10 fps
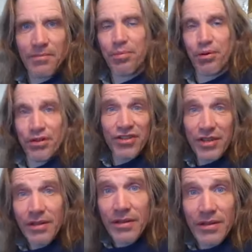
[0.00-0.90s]

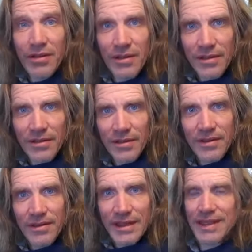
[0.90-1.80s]
Person?
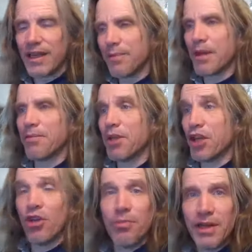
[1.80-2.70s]
That's how you become a
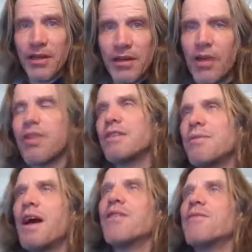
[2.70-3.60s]
human? No, that's
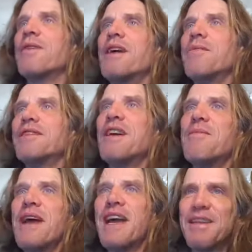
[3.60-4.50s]
how you become a
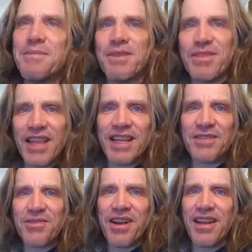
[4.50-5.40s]
dumb animal.
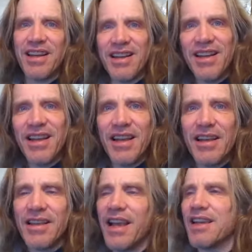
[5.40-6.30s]
That's right.
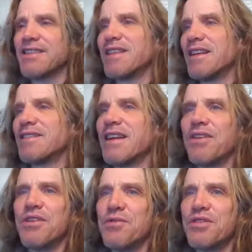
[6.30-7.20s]
Yes, that's how
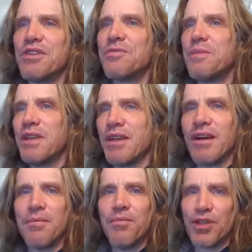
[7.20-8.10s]
you just
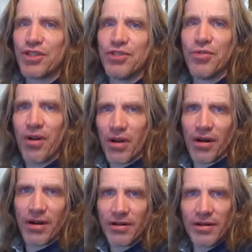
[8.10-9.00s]
become what you
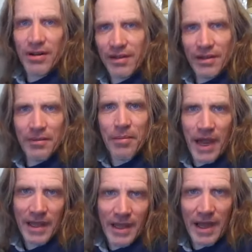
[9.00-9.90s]
are
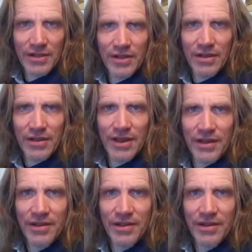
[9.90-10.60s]
biologically.